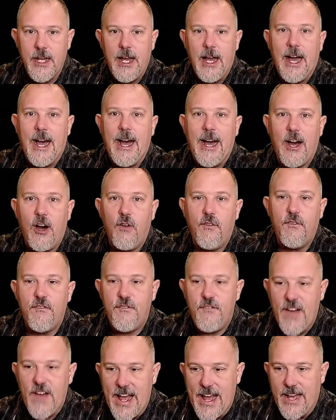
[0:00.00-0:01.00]
how
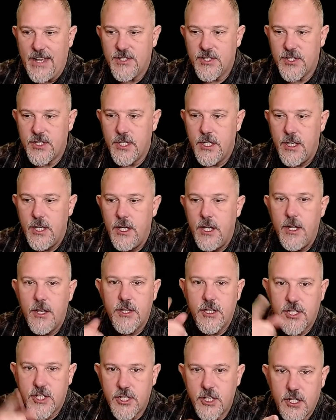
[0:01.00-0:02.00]
fast
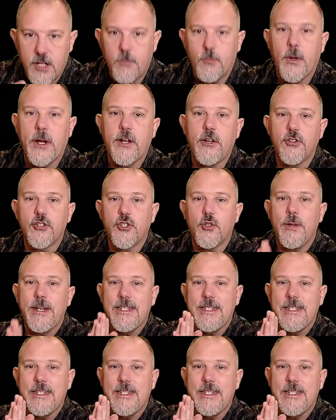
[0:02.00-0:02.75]
the circuit breaker is going